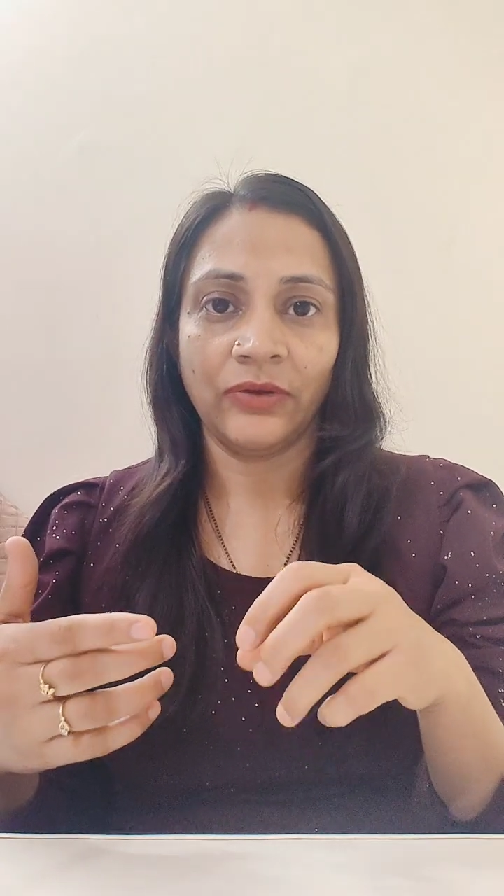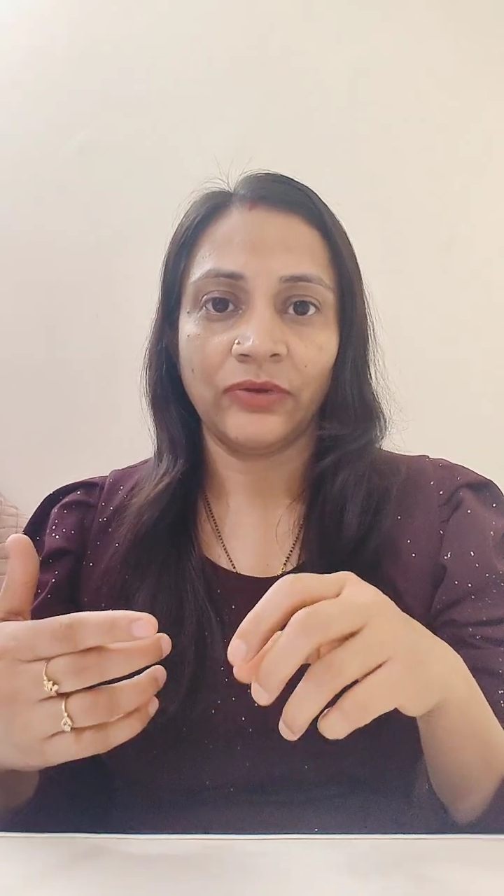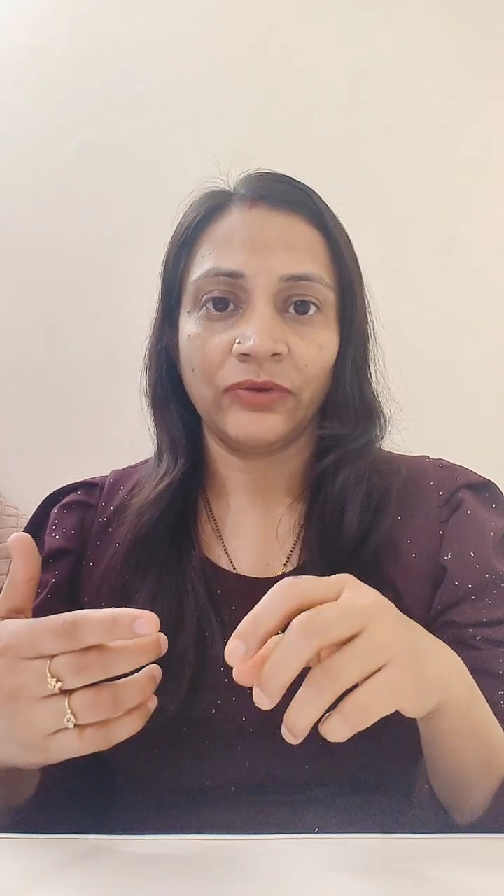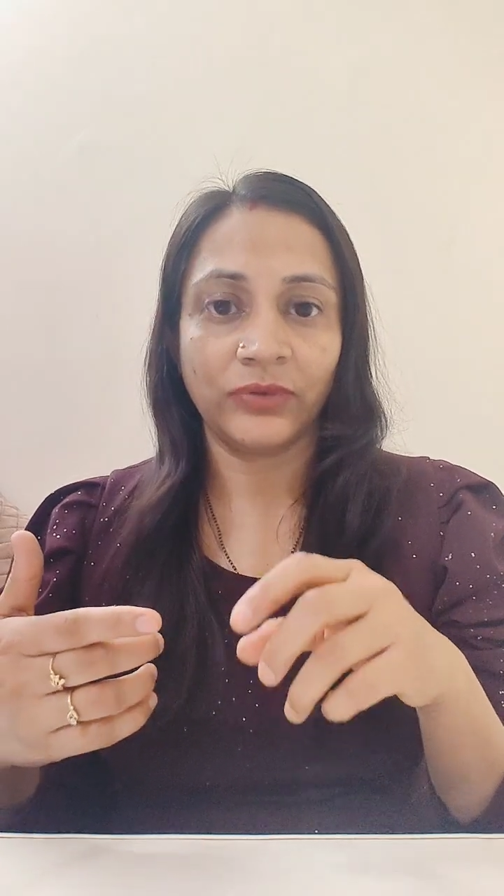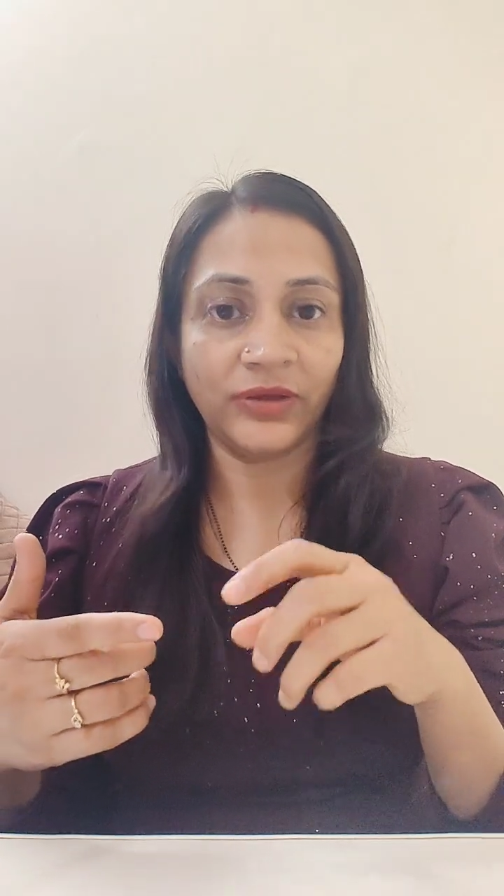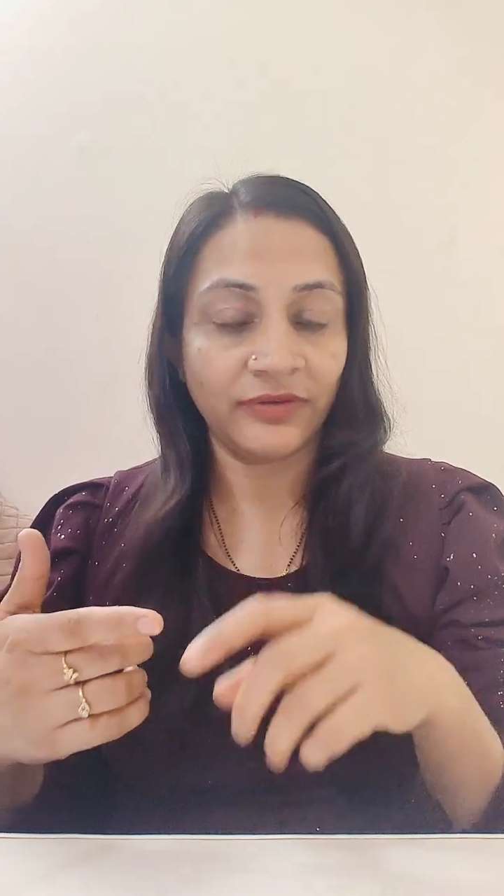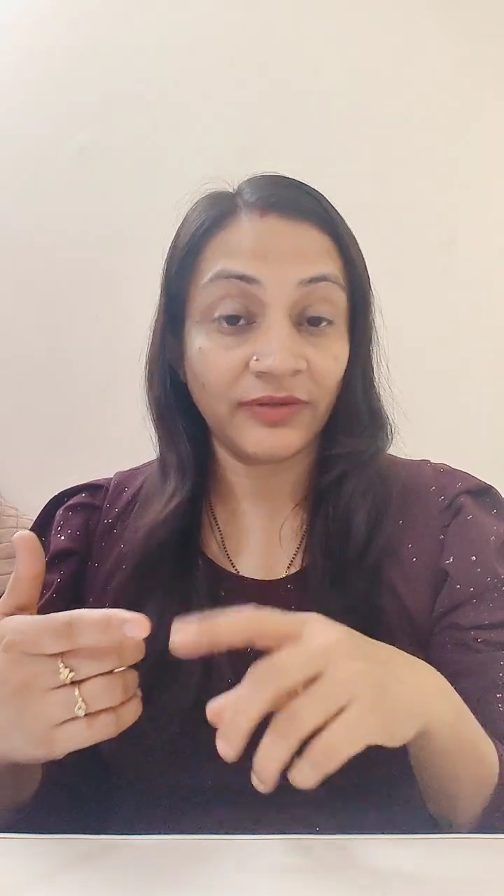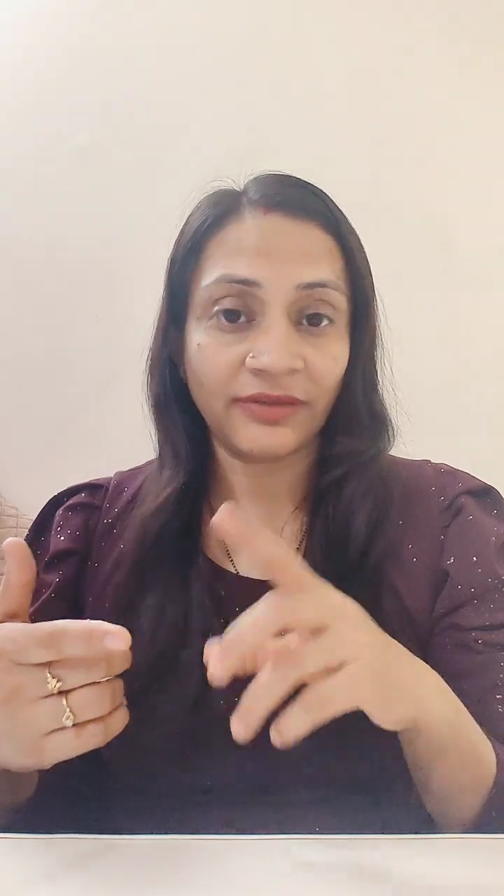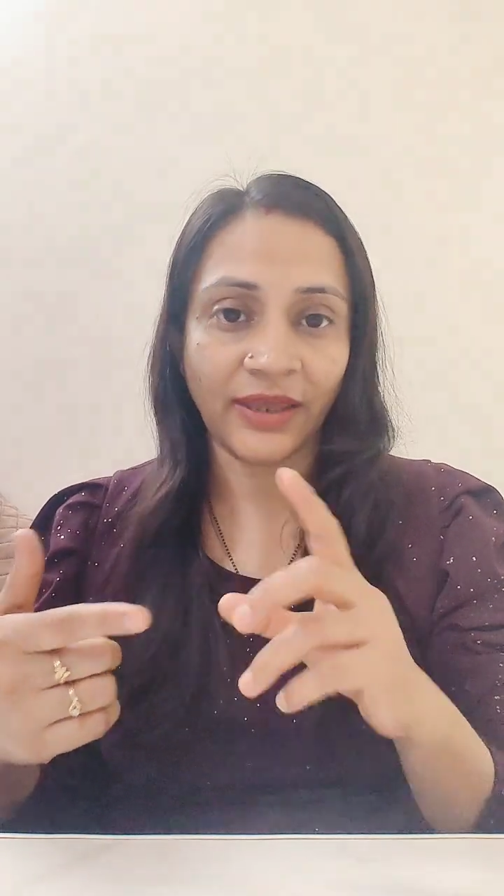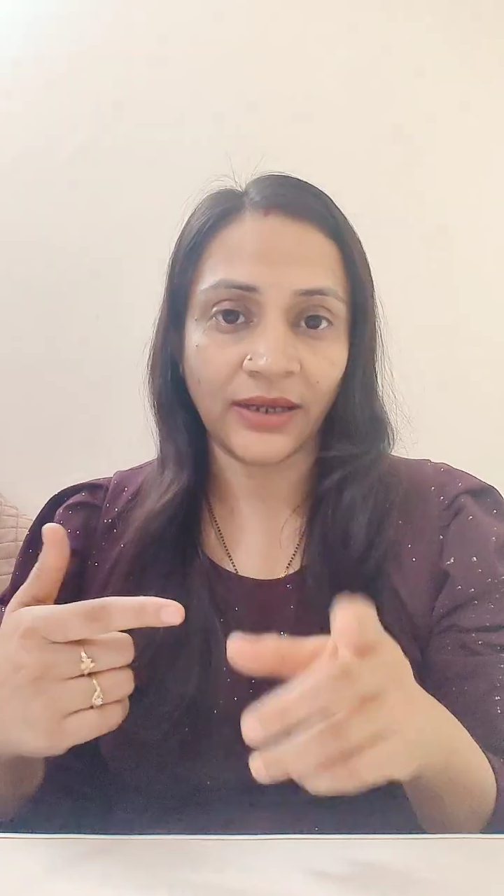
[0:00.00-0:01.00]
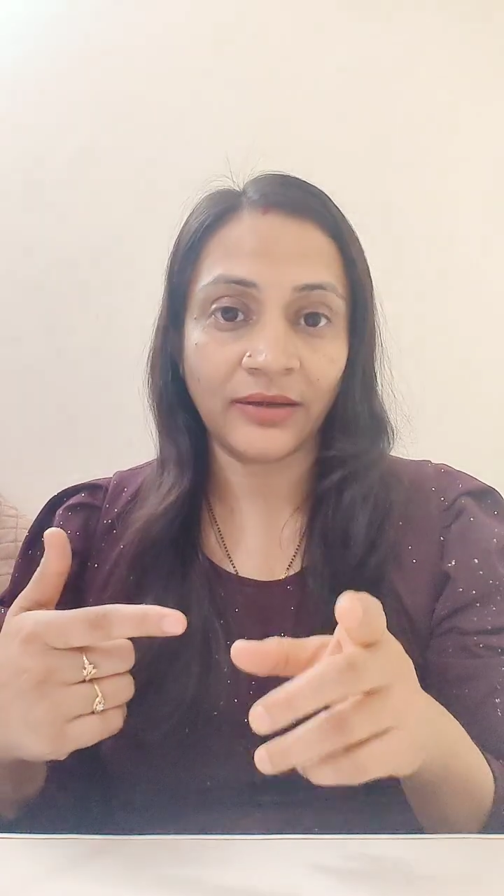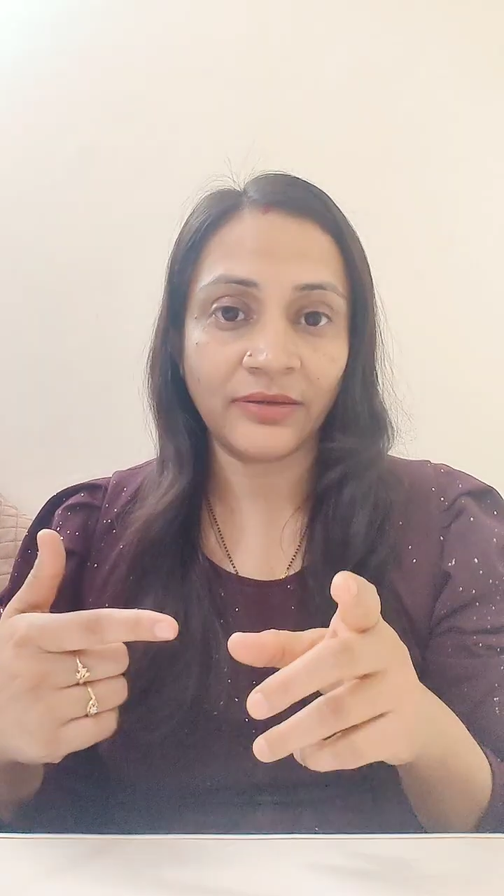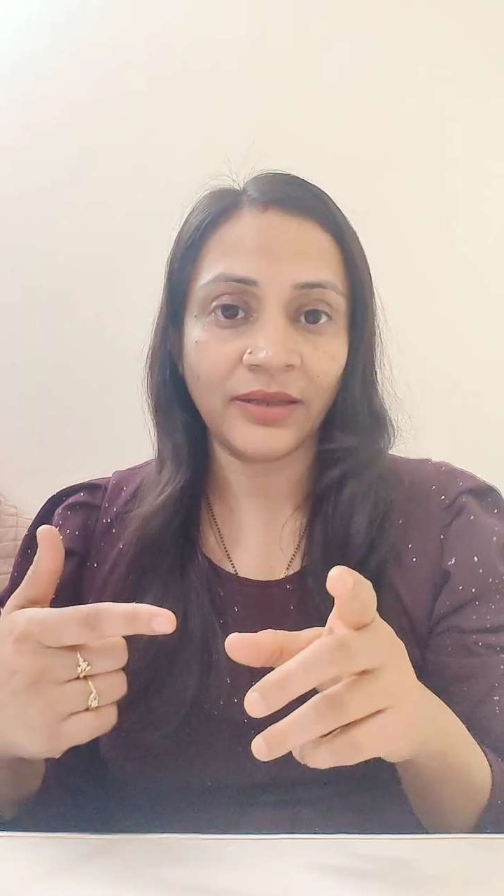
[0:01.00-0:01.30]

So this is the second